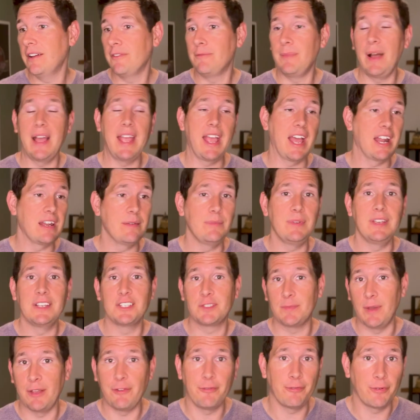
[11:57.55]
of my enemy
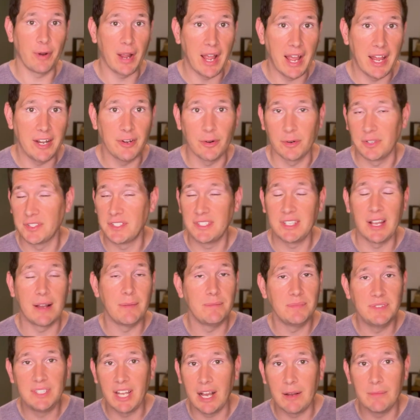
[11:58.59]
is my friend, or
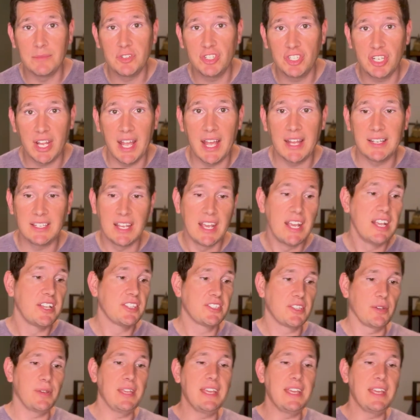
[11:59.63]
some dumb shit. So